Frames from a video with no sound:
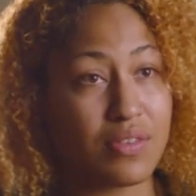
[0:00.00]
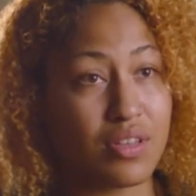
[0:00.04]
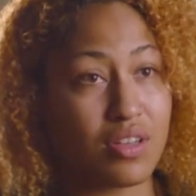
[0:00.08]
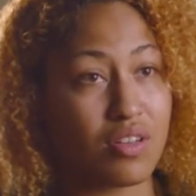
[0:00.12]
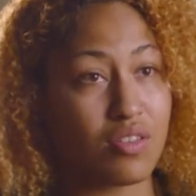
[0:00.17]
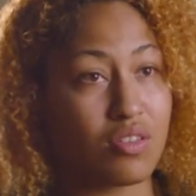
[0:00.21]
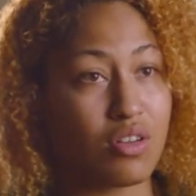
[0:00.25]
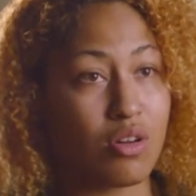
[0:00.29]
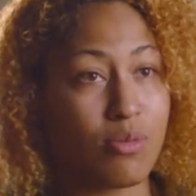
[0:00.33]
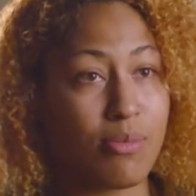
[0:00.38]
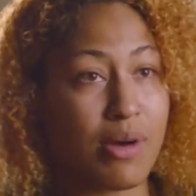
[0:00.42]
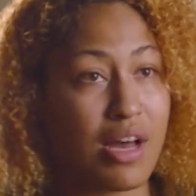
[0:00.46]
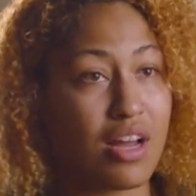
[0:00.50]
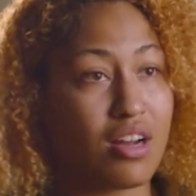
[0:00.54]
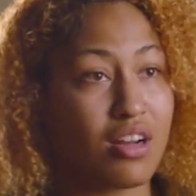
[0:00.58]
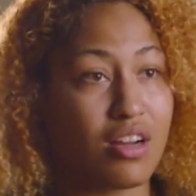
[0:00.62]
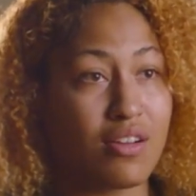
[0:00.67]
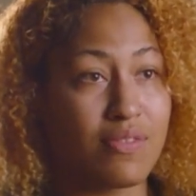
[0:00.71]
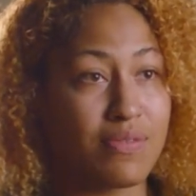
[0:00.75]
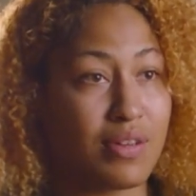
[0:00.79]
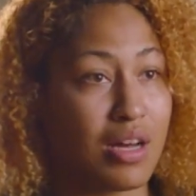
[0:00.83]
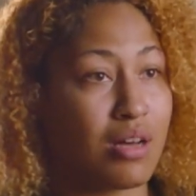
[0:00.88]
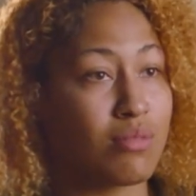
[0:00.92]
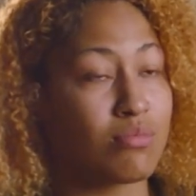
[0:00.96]
No matter
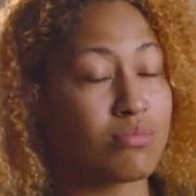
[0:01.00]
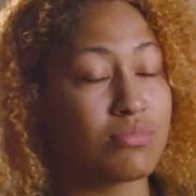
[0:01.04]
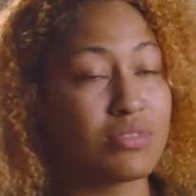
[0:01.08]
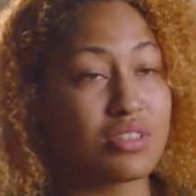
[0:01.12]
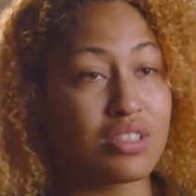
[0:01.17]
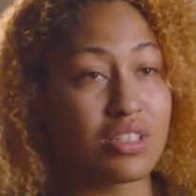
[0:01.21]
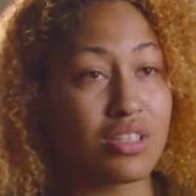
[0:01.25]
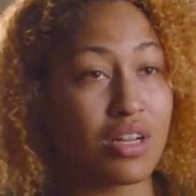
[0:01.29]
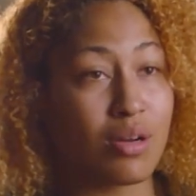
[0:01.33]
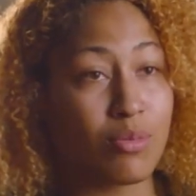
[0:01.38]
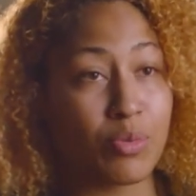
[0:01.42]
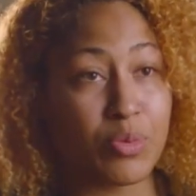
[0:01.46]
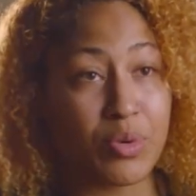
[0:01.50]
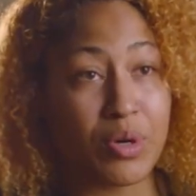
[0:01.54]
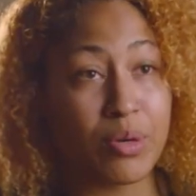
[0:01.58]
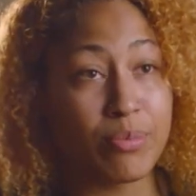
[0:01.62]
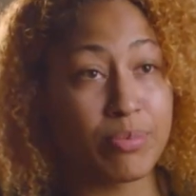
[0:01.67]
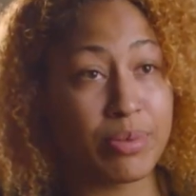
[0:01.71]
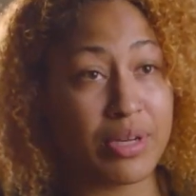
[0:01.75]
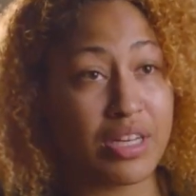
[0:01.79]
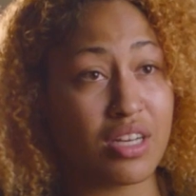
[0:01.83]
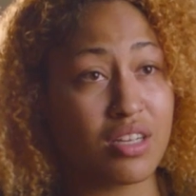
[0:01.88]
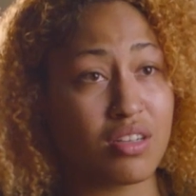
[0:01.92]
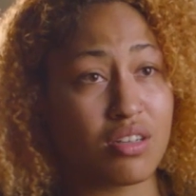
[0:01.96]
if I'm number
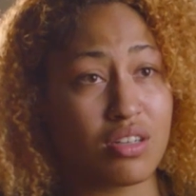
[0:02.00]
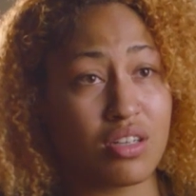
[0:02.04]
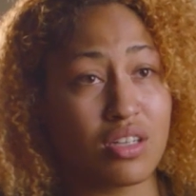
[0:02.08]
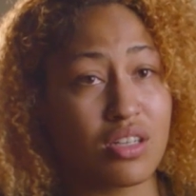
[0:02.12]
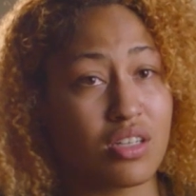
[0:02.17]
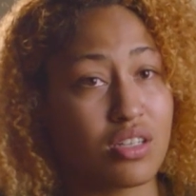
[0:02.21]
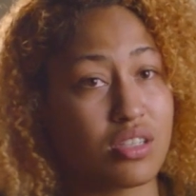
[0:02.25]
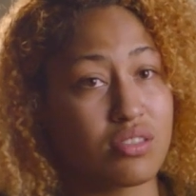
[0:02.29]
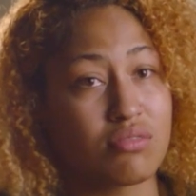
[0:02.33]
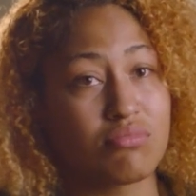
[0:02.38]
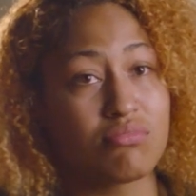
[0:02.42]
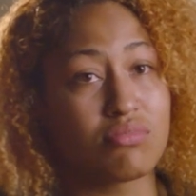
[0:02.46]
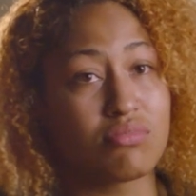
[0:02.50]
1 pick or